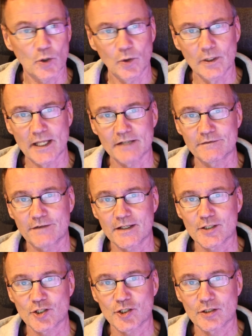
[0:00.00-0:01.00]
that
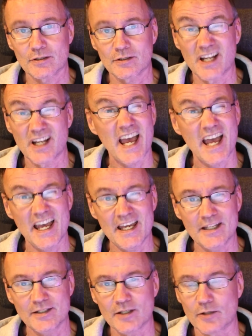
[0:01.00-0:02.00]
function
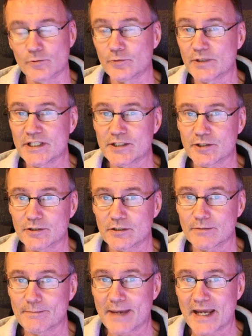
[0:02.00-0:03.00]
and return
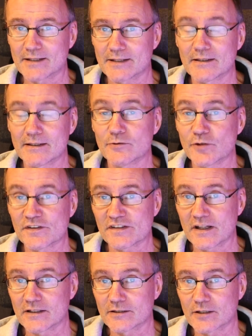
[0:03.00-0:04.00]
back the
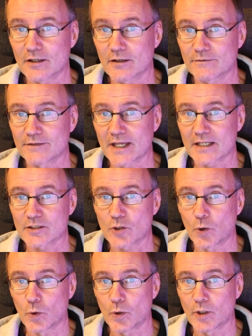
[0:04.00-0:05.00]
result of that
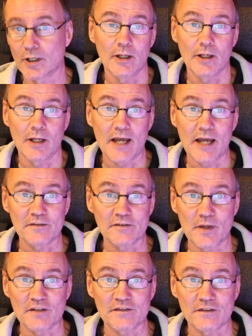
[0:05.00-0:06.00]
call as a
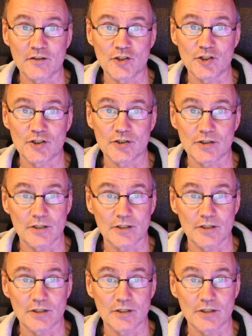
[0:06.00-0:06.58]
message,